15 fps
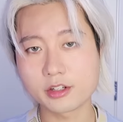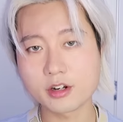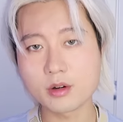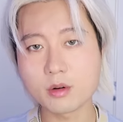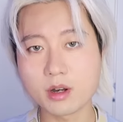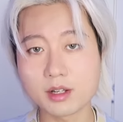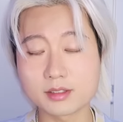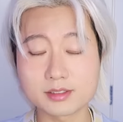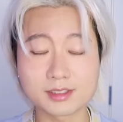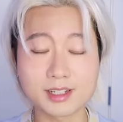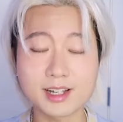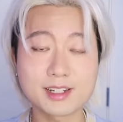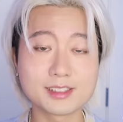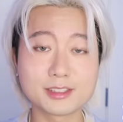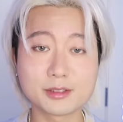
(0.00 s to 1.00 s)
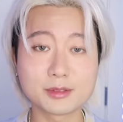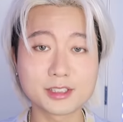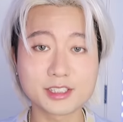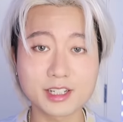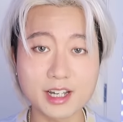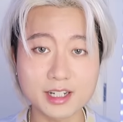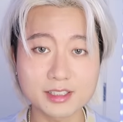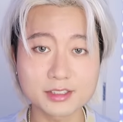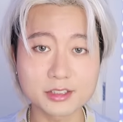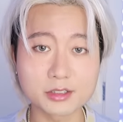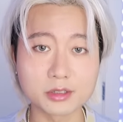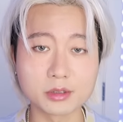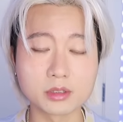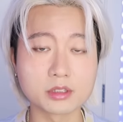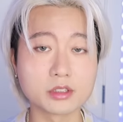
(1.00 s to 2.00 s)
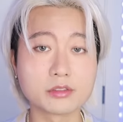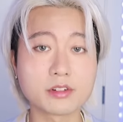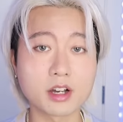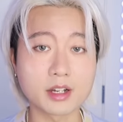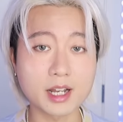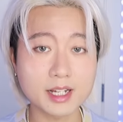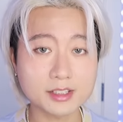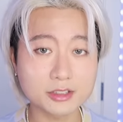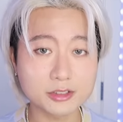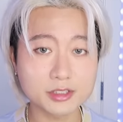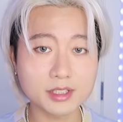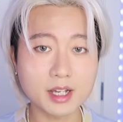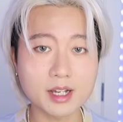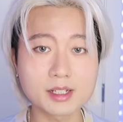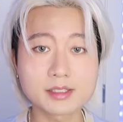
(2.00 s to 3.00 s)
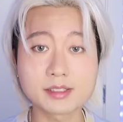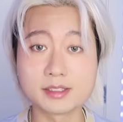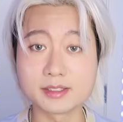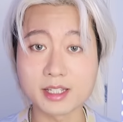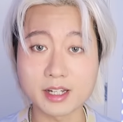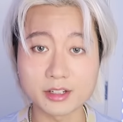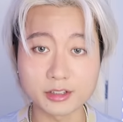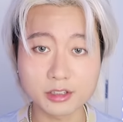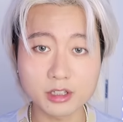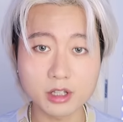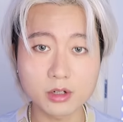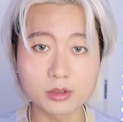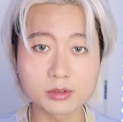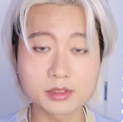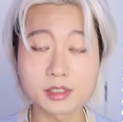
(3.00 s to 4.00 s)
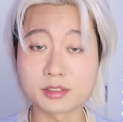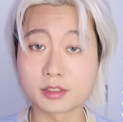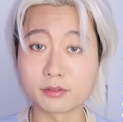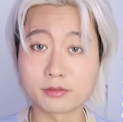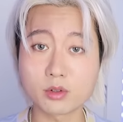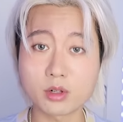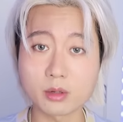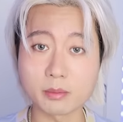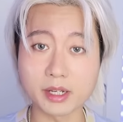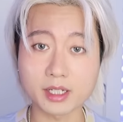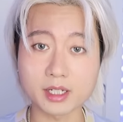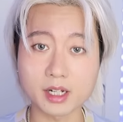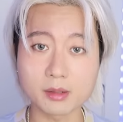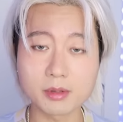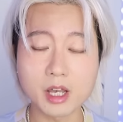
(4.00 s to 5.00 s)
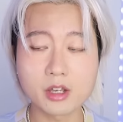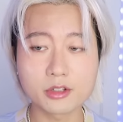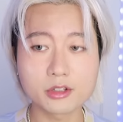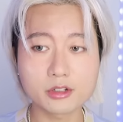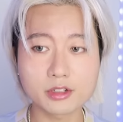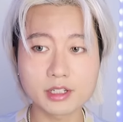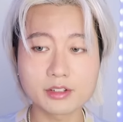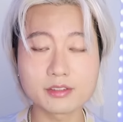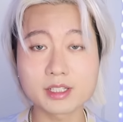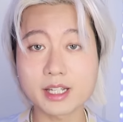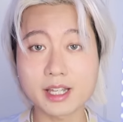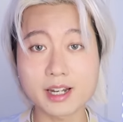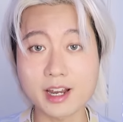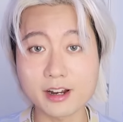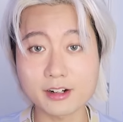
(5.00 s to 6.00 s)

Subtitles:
You know what? You gotta do what you gotta do. You've got exercise, designer clothes, Sephora makeup, you could even get a